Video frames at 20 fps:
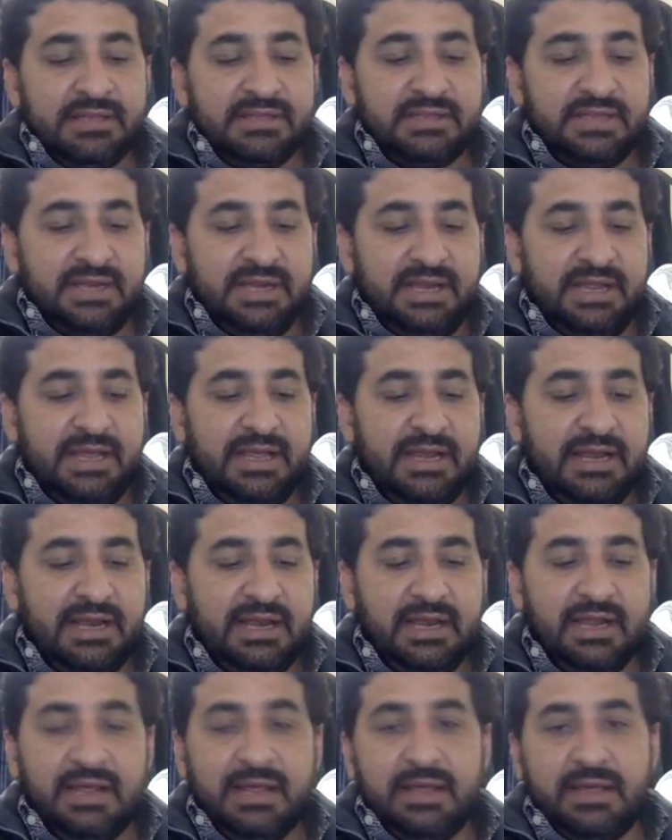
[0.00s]
the
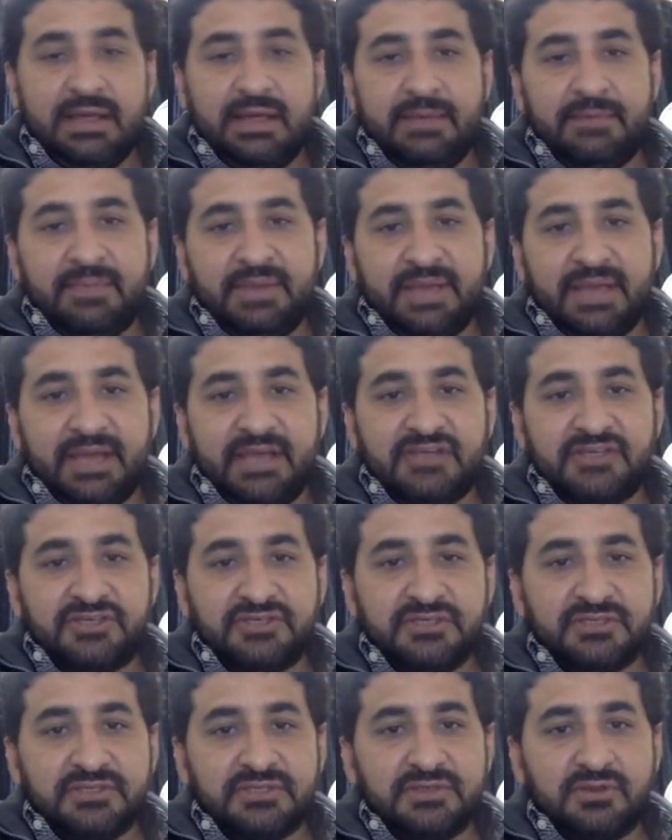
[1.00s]
legal
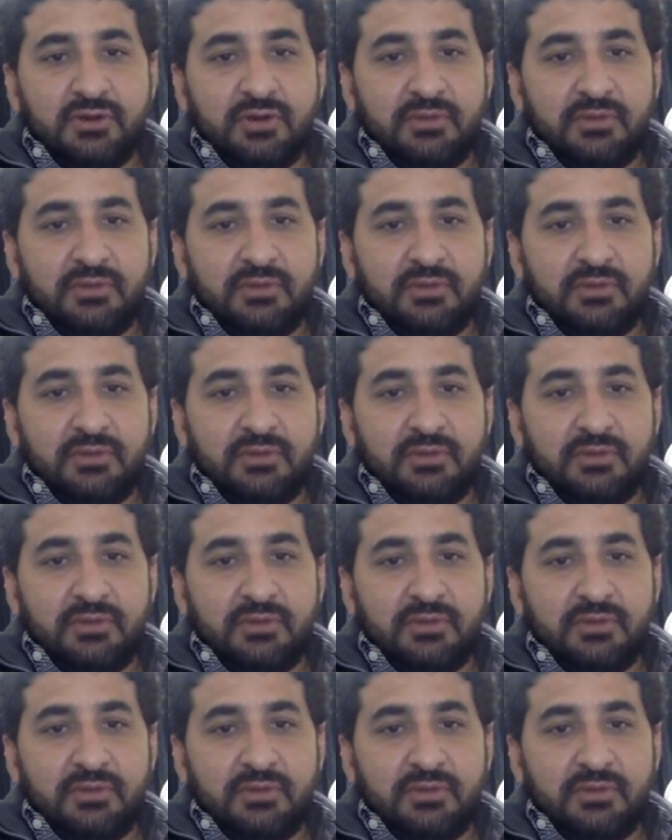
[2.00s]
implications.